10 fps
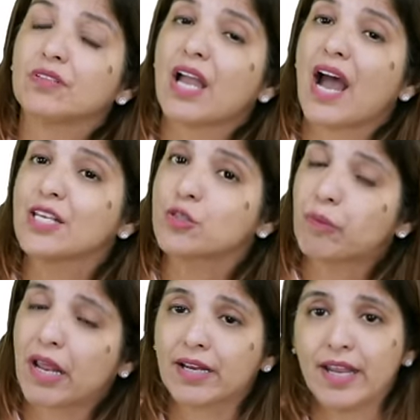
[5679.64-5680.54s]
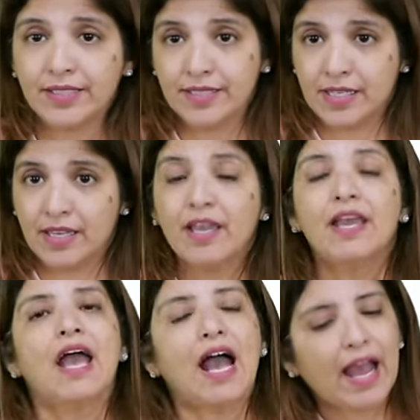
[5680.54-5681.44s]
has pregnancy
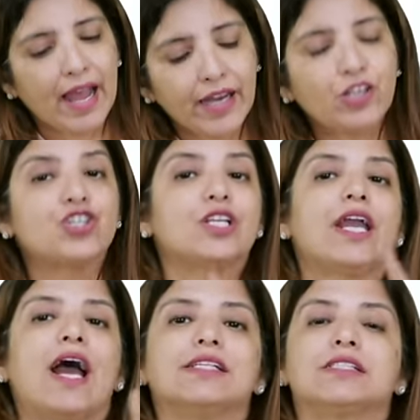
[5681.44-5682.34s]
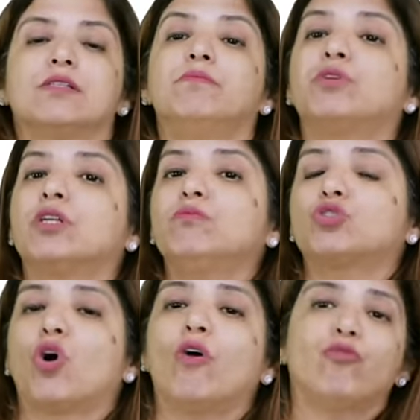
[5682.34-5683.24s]
and she has symptoms
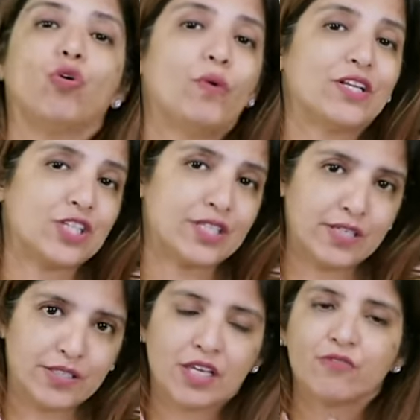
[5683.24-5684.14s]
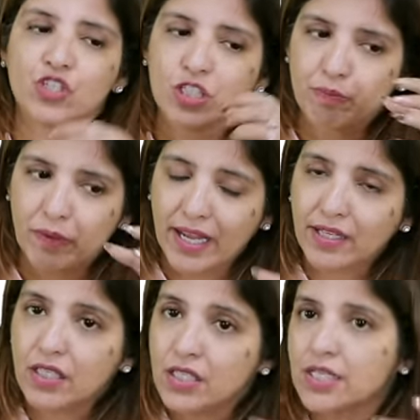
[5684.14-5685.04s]
of OHSS, if she's
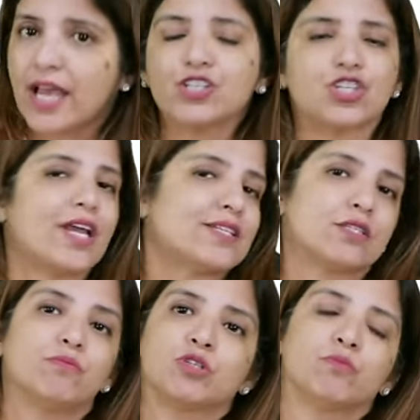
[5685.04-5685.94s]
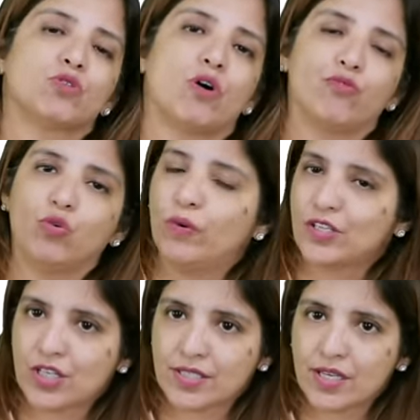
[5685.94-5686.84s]
pregnant and she has symptoms of
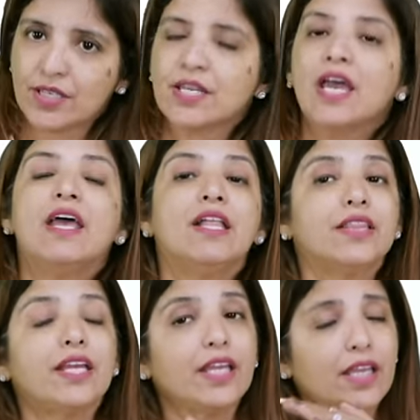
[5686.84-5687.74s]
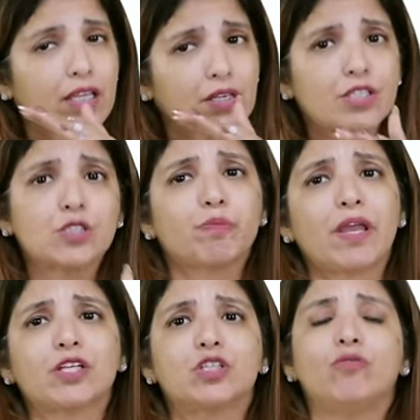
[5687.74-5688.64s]
OHSS, then
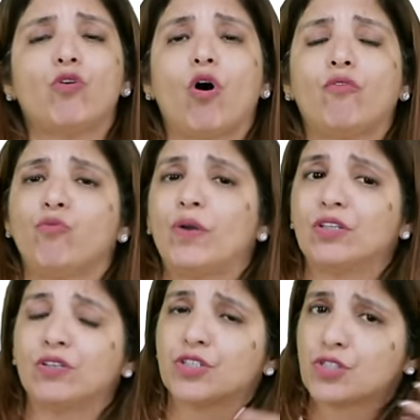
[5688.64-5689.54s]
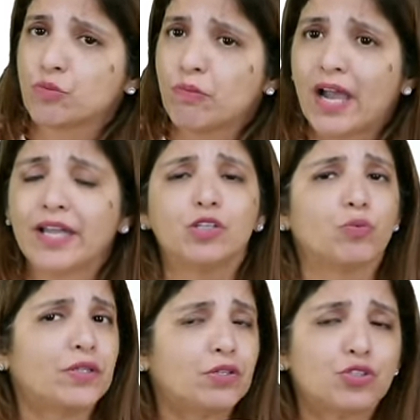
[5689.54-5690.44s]
irrespective of whether it is mild,
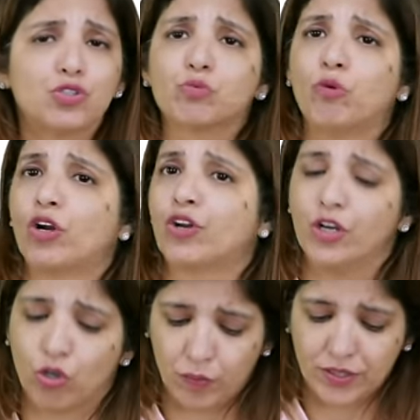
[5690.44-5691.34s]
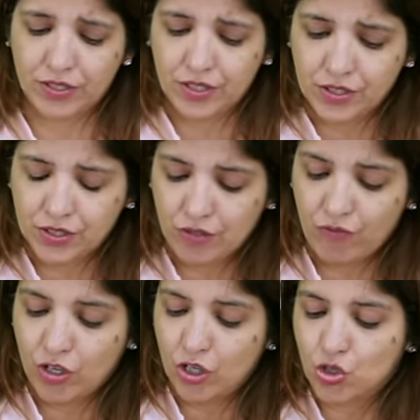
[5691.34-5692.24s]
whether it is moderate or whether it is
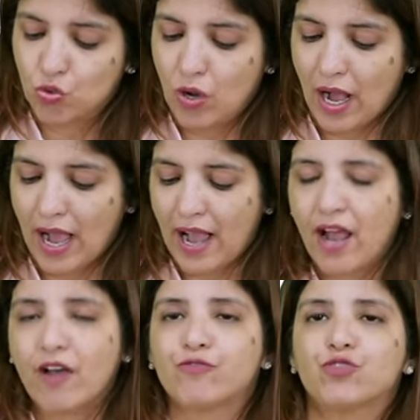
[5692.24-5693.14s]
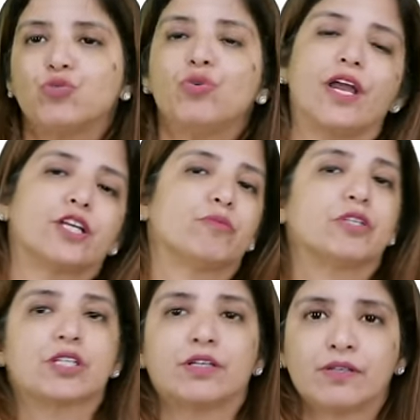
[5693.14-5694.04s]
severe, you have to
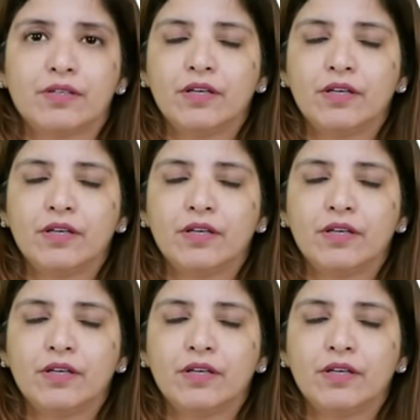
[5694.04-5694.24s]
admit her,